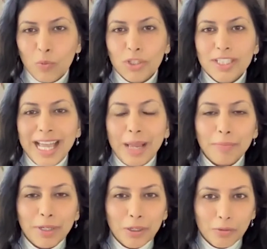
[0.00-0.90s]
what's
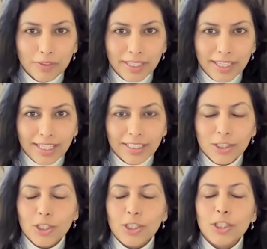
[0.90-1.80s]
happening over there. And
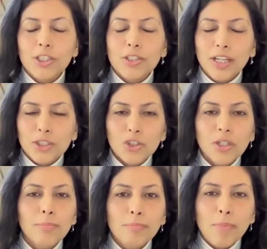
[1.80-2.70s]
it is such
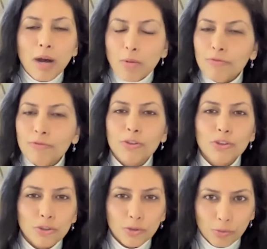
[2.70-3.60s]
a powerful
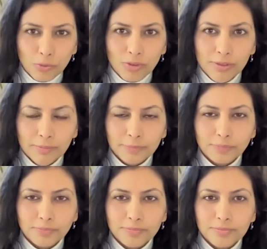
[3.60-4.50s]
tool
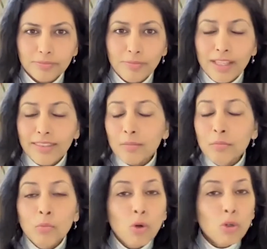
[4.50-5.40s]
that
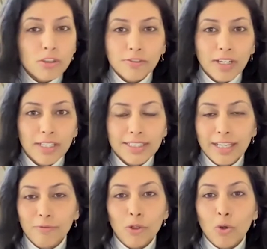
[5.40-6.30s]
most of us
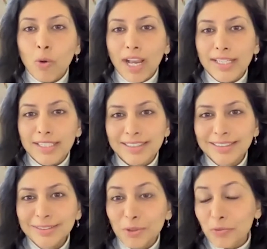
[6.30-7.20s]
have no
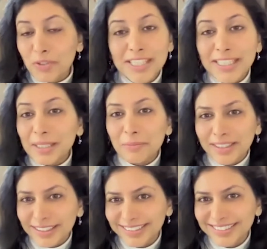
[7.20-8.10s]
idea what we're sitting
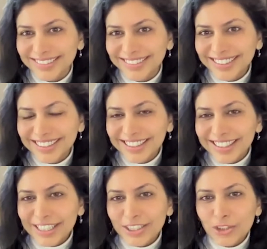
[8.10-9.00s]
with.
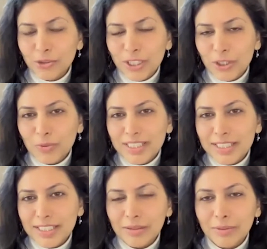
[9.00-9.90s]
It's a treasure we're
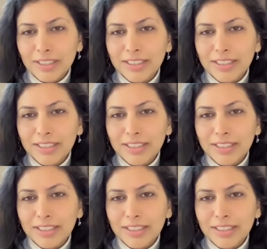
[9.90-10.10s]
sitting with.